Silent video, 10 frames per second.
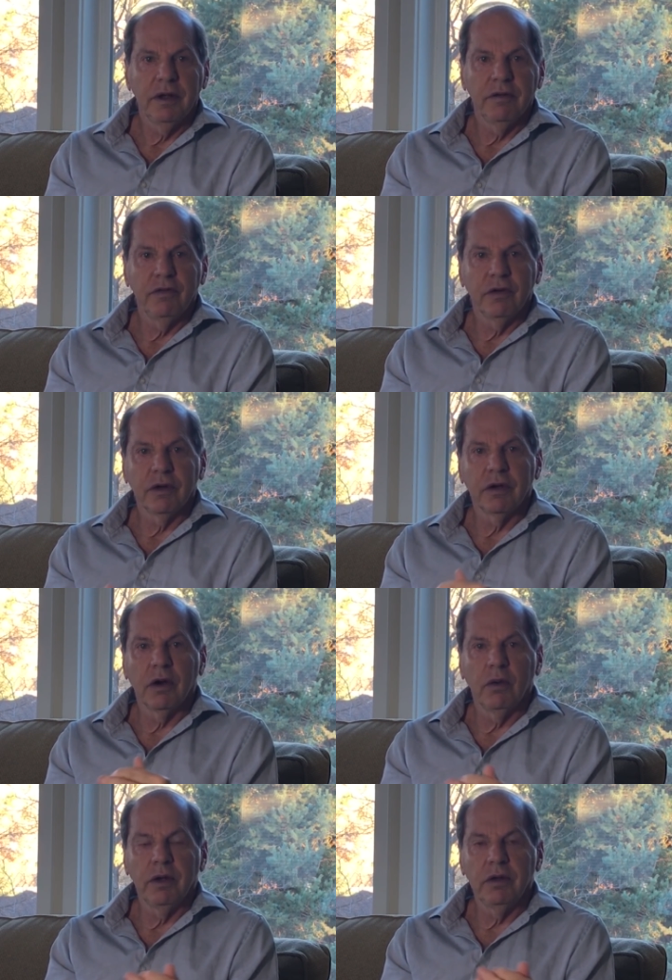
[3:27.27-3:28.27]
if you can
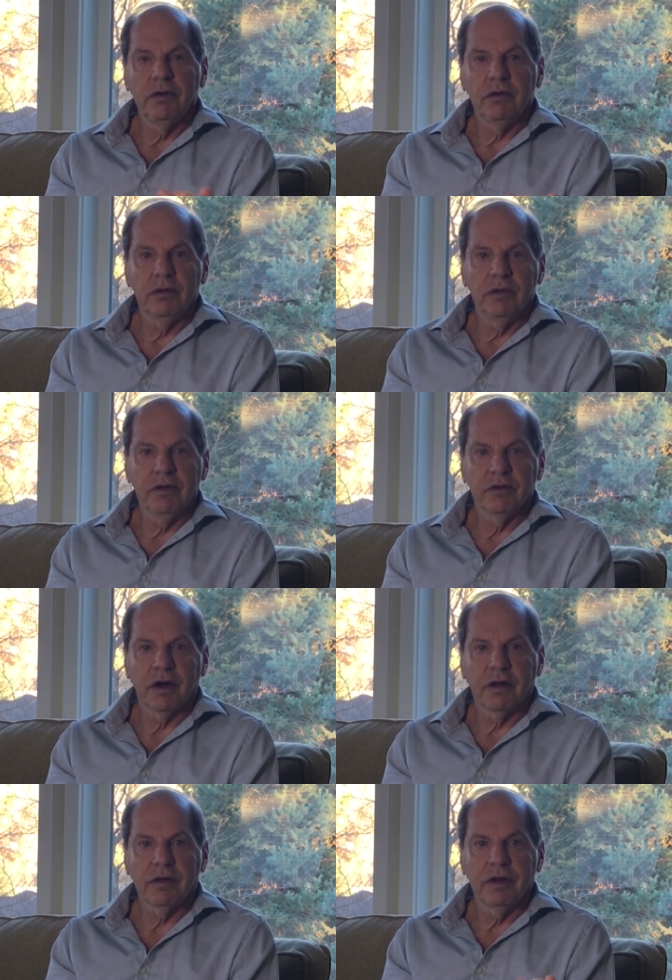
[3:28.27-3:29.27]
go into these
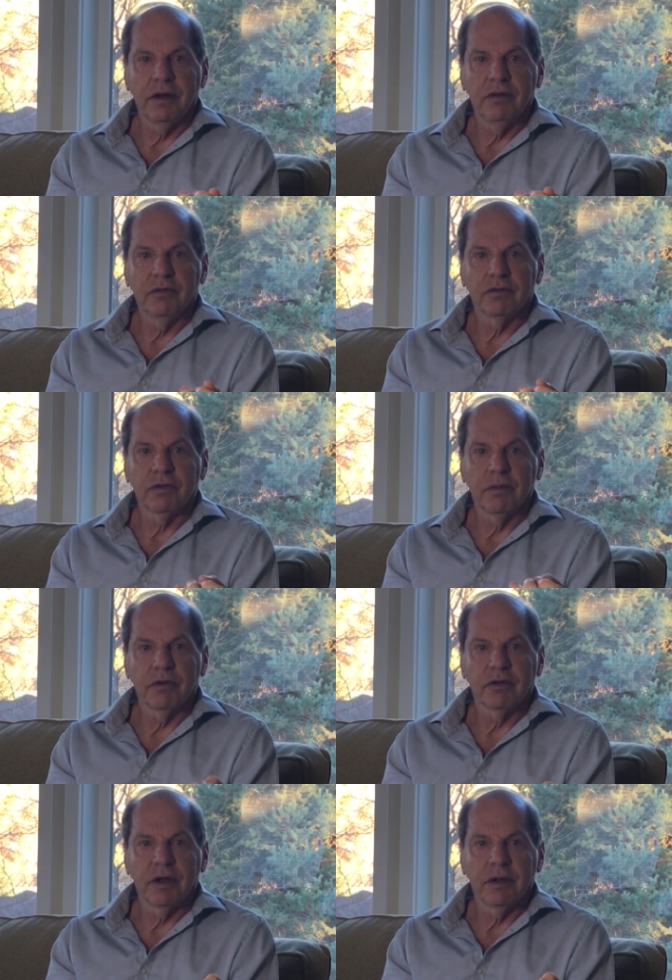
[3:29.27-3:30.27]
holidays from the
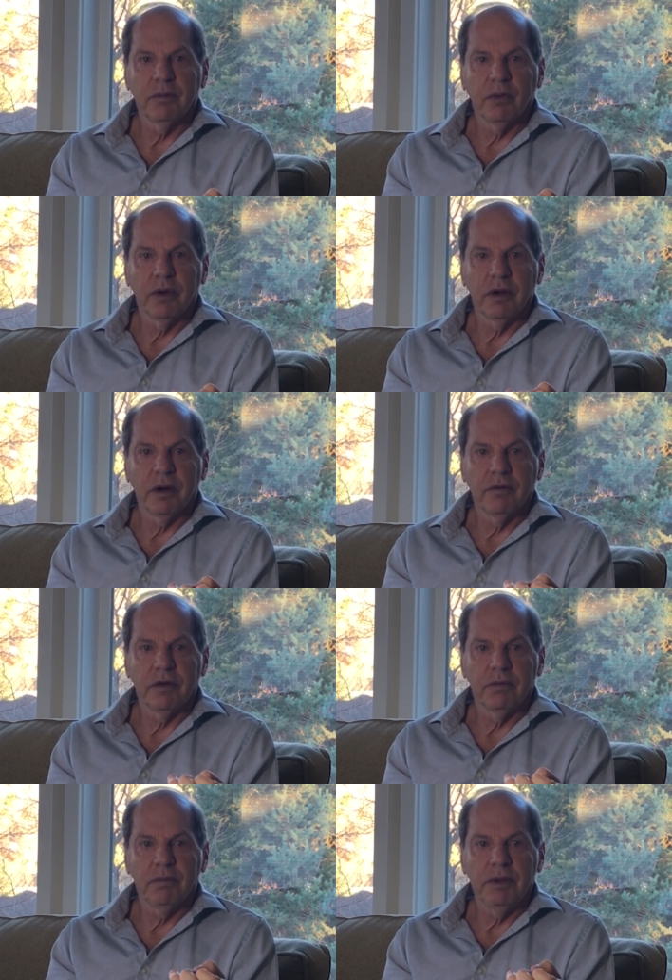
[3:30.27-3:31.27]
standpoint of
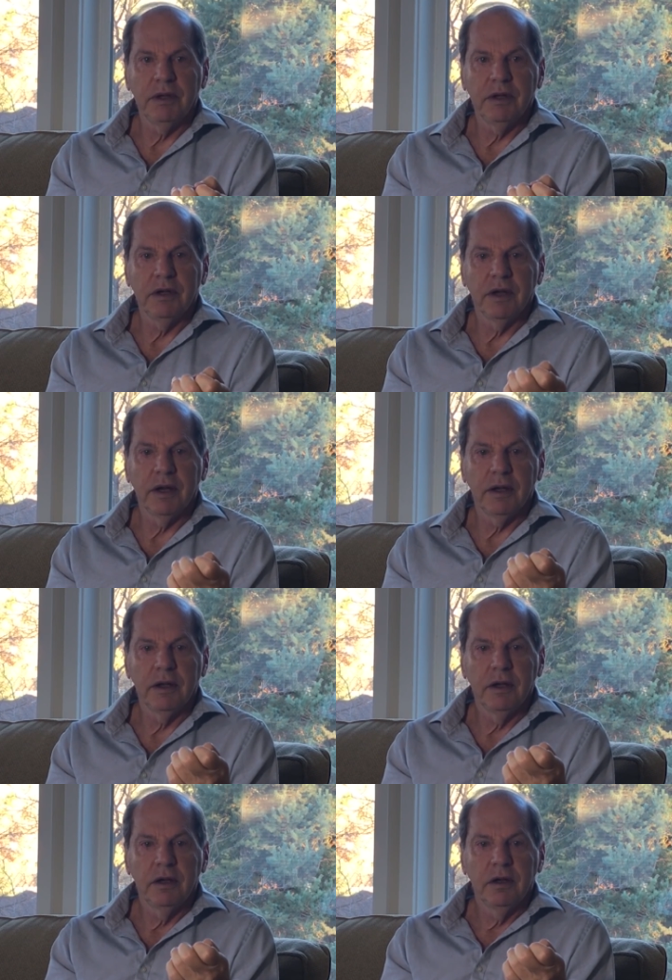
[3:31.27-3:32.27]
it being a